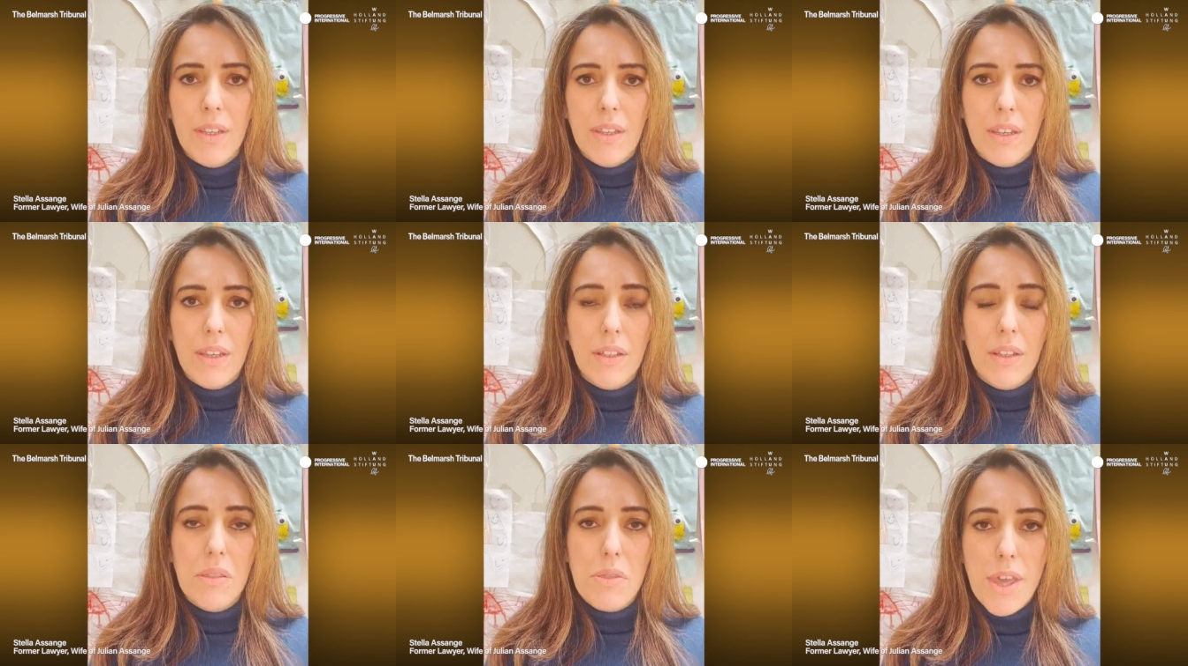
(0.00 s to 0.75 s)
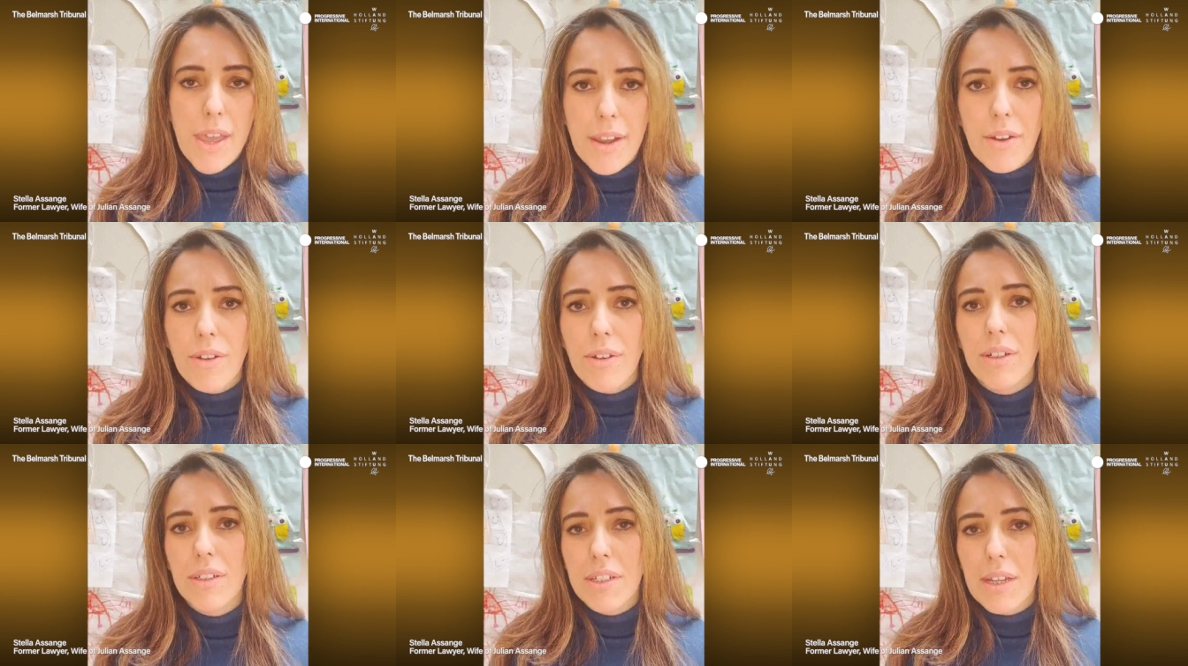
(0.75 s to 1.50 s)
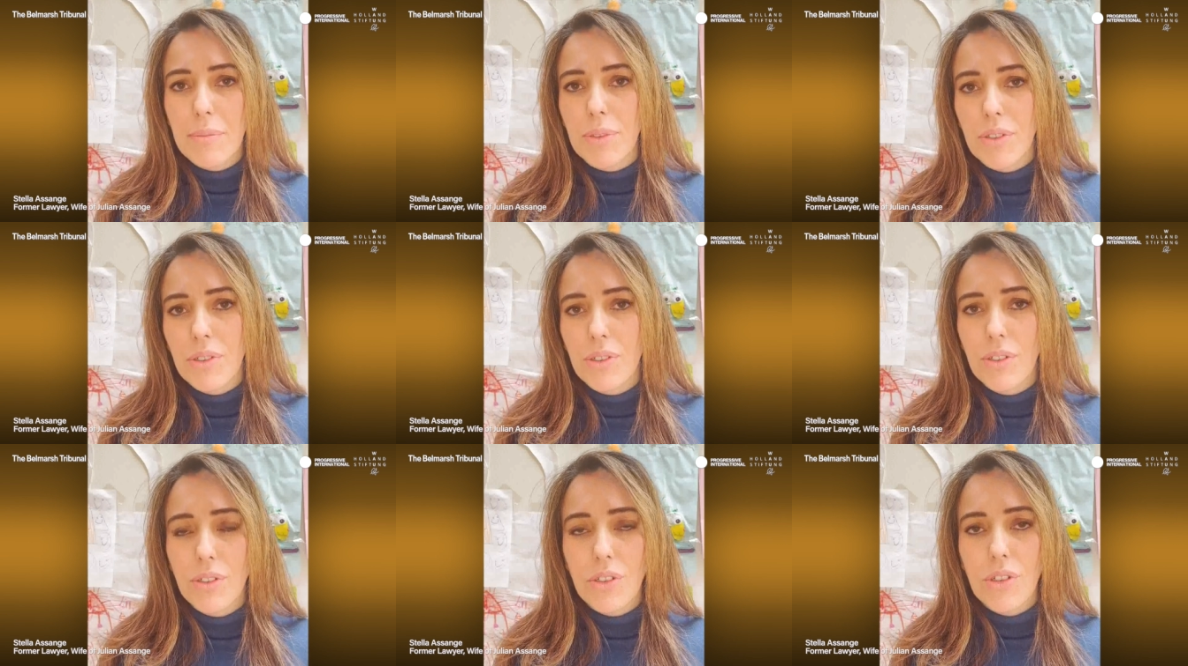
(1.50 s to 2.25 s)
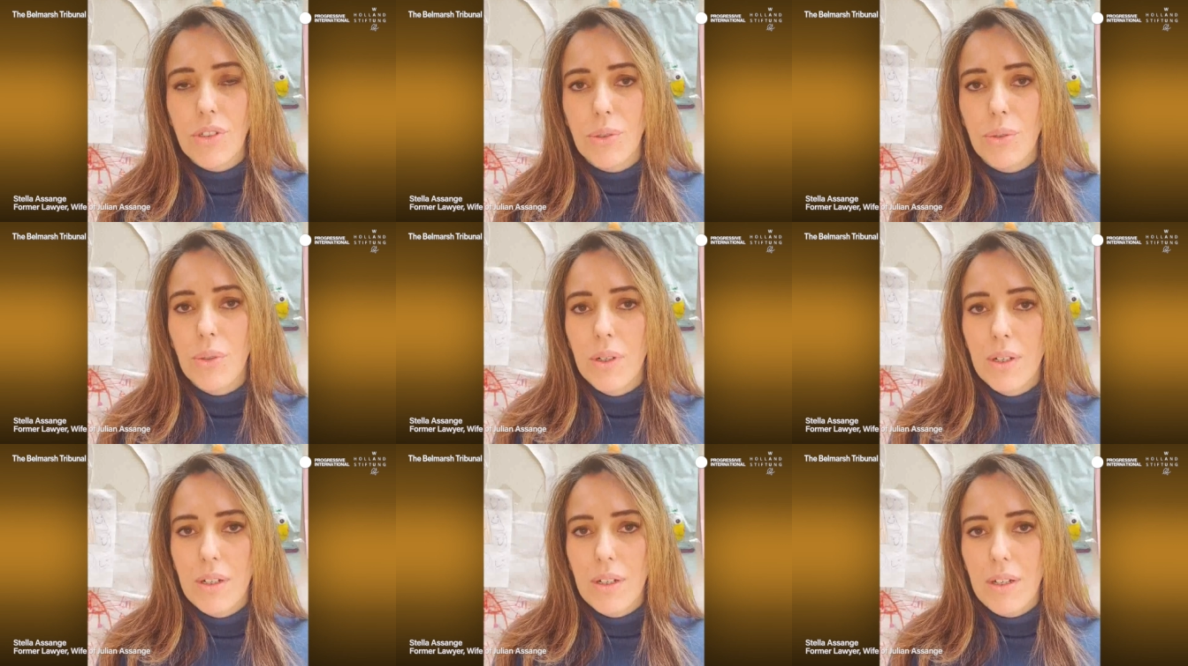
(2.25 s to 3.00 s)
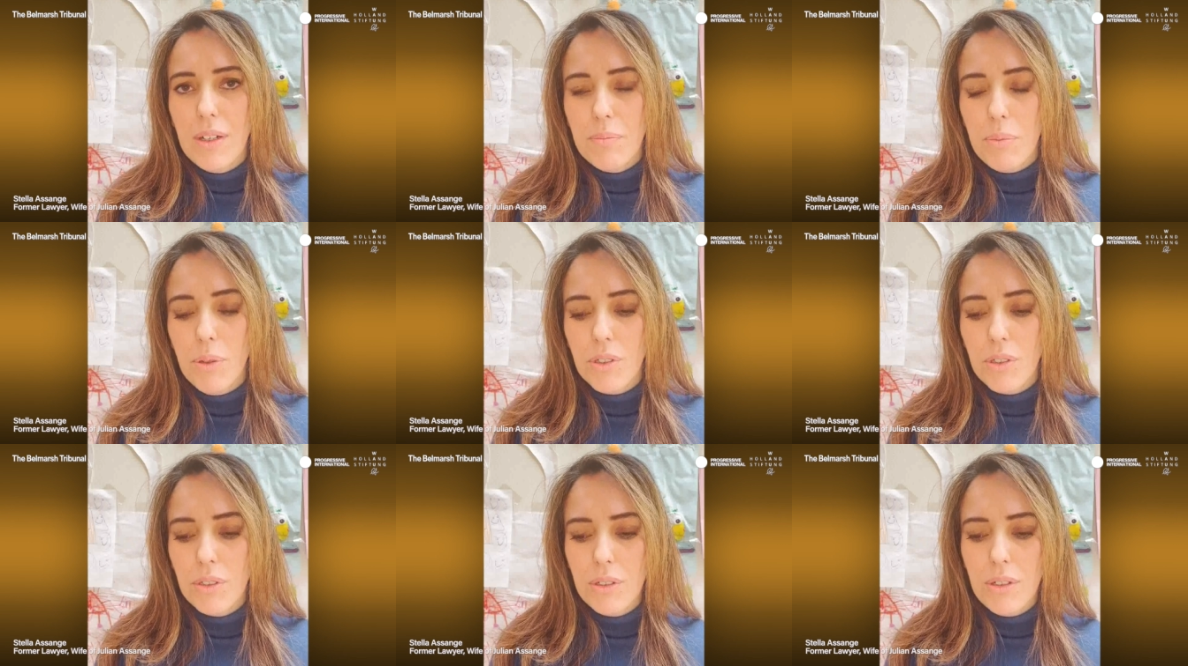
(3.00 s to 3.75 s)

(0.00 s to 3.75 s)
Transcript: in their attempts to put